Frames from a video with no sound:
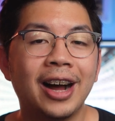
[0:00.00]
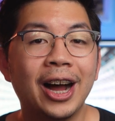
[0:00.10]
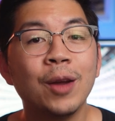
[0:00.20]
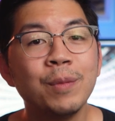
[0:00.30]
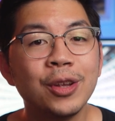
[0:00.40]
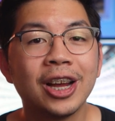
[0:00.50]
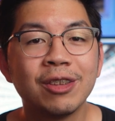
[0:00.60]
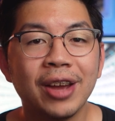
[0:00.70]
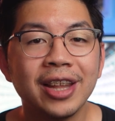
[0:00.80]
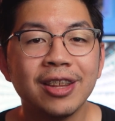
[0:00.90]
I hope you
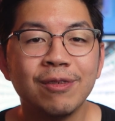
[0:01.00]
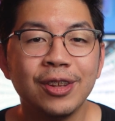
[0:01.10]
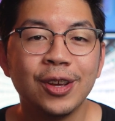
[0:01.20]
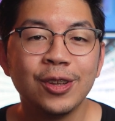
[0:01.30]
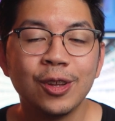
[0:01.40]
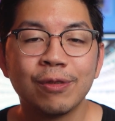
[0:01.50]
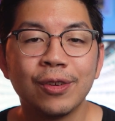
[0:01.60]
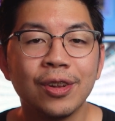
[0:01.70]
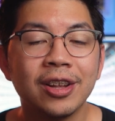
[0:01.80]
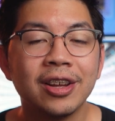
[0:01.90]
guys found this video
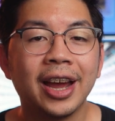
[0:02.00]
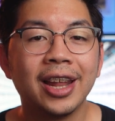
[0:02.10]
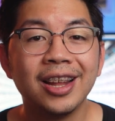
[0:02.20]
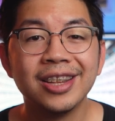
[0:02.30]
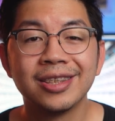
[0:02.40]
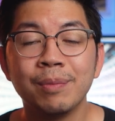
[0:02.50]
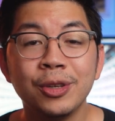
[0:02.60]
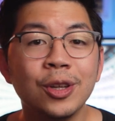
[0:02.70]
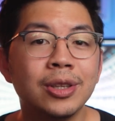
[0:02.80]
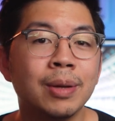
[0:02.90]
useful and learned some
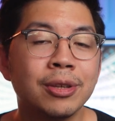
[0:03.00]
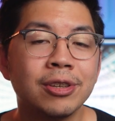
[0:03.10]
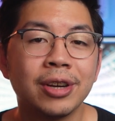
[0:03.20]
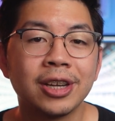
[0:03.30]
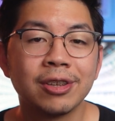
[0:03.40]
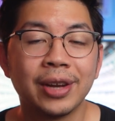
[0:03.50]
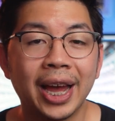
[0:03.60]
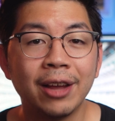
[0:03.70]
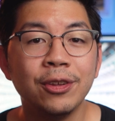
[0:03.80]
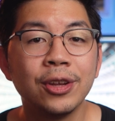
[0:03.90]
new tips and tricks on
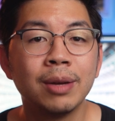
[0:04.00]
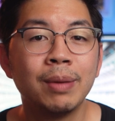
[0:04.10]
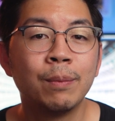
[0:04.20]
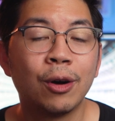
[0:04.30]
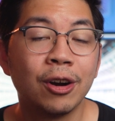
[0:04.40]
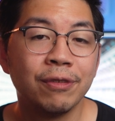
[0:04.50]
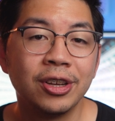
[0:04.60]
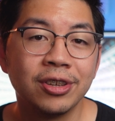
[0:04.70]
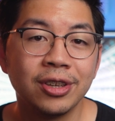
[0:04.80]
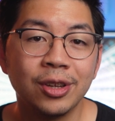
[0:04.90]
how you can be more
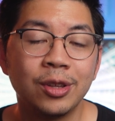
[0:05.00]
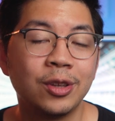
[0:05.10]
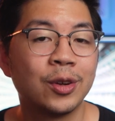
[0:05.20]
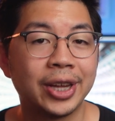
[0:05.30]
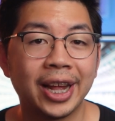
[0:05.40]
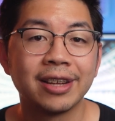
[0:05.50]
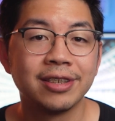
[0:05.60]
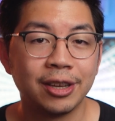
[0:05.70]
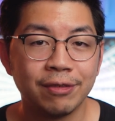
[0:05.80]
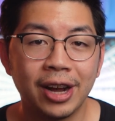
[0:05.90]
efficient using your
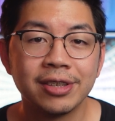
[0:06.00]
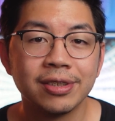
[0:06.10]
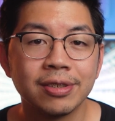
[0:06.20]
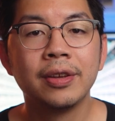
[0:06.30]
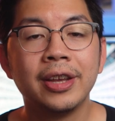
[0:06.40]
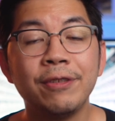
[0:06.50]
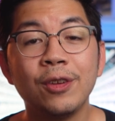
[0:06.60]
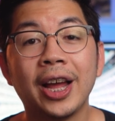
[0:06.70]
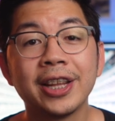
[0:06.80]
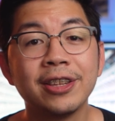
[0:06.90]
Galaxy devices. If
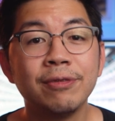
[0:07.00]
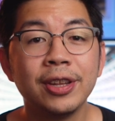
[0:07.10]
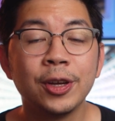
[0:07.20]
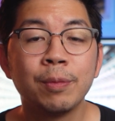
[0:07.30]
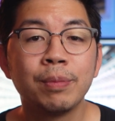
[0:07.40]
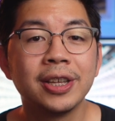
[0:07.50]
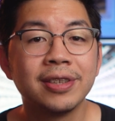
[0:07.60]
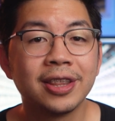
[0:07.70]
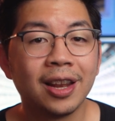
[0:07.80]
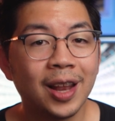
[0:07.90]
you like this video,
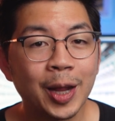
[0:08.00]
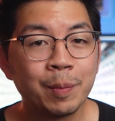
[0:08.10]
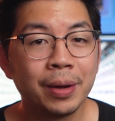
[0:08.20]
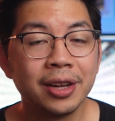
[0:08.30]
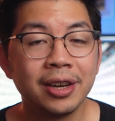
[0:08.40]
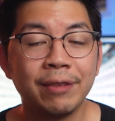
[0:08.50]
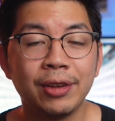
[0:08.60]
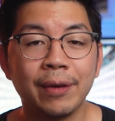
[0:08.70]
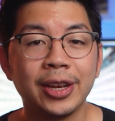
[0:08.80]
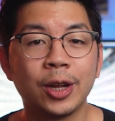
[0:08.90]
please hit the like button. If
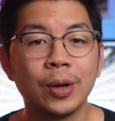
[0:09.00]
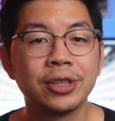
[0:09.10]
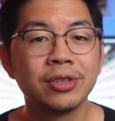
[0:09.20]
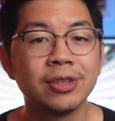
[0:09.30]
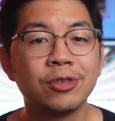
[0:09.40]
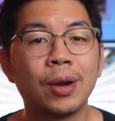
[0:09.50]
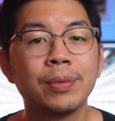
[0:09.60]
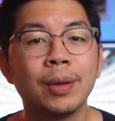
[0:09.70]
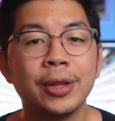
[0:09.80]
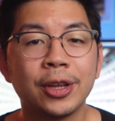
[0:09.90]
you have any questions,
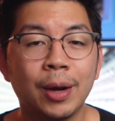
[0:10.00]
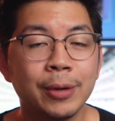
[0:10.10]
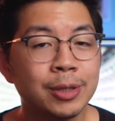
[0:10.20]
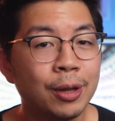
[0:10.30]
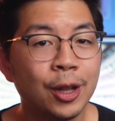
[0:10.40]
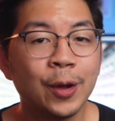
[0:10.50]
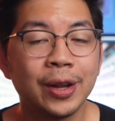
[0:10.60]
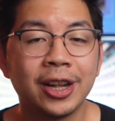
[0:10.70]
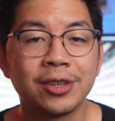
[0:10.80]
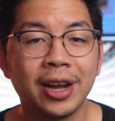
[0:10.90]
drop them in the comments below
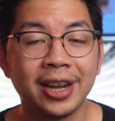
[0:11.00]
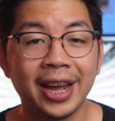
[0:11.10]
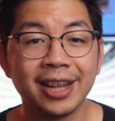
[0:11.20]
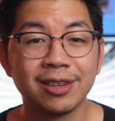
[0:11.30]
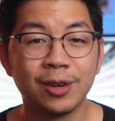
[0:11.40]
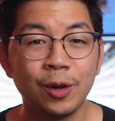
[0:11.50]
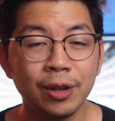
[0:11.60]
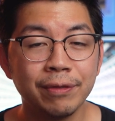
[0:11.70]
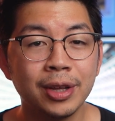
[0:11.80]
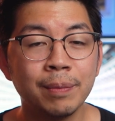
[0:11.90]
and I'll try to answer
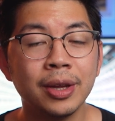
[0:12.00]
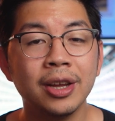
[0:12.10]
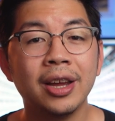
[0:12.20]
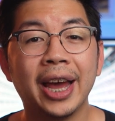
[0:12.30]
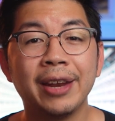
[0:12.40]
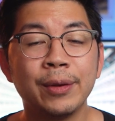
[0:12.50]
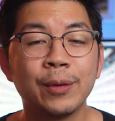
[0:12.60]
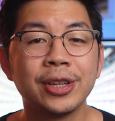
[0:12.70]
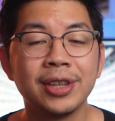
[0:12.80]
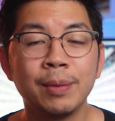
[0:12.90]
all of them. And if you
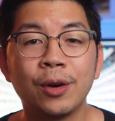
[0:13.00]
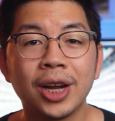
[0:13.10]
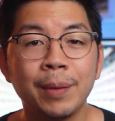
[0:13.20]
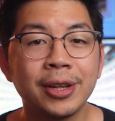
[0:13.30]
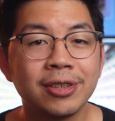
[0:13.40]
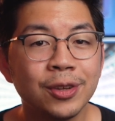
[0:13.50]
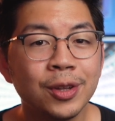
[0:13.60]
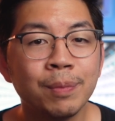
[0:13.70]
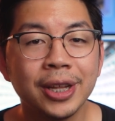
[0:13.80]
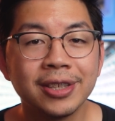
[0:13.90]
want to see more coming
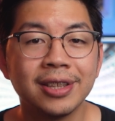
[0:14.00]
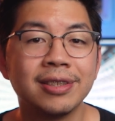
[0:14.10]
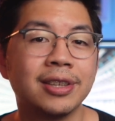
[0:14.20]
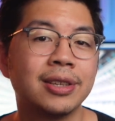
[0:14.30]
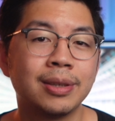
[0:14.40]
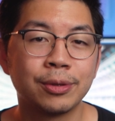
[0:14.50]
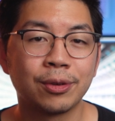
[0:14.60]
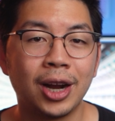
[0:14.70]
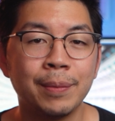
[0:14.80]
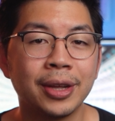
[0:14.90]
soon, please consider
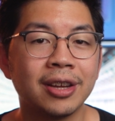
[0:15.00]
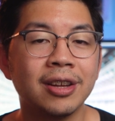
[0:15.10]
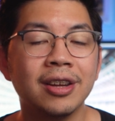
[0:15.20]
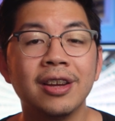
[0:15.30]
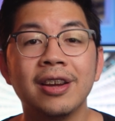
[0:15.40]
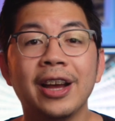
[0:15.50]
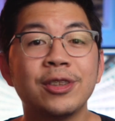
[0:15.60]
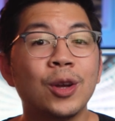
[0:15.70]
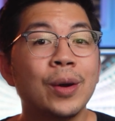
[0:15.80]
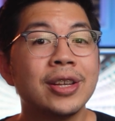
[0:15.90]
subscribing.
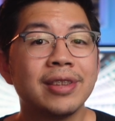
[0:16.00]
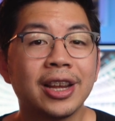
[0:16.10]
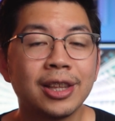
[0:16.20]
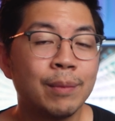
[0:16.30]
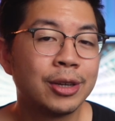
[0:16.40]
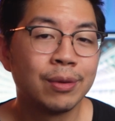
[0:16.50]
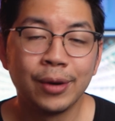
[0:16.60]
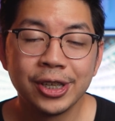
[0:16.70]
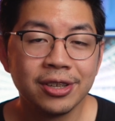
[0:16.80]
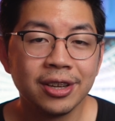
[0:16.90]
As always, thanks so much for
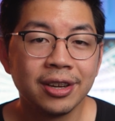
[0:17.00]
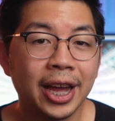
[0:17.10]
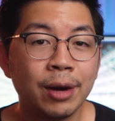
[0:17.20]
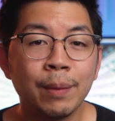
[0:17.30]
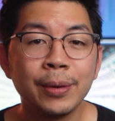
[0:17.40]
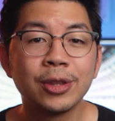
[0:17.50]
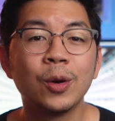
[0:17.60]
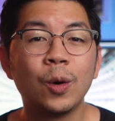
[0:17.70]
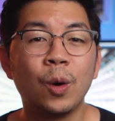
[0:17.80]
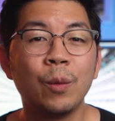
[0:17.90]
watching and remember
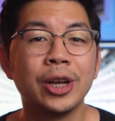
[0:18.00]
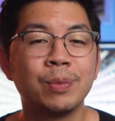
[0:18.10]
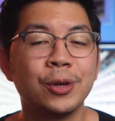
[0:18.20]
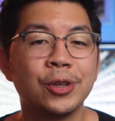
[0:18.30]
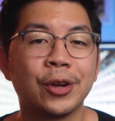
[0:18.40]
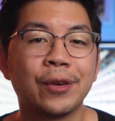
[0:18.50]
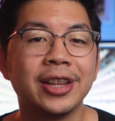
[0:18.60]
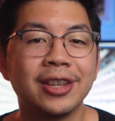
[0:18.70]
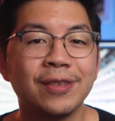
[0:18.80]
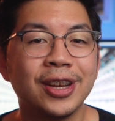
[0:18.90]
to always push your
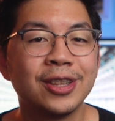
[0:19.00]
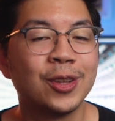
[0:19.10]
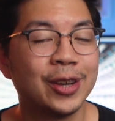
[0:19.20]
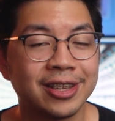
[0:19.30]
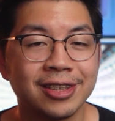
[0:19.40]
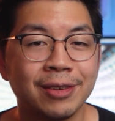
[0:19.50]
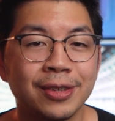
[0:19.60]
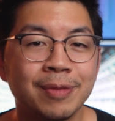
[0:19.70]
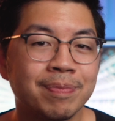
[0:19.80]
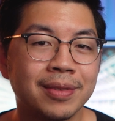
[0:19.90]
creativity to the next
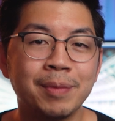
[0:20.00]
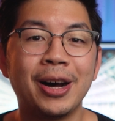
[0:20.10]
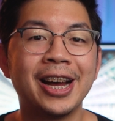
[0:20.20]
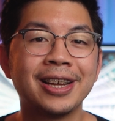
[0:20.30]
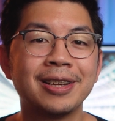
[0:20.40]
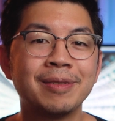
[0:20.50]
level. Bye!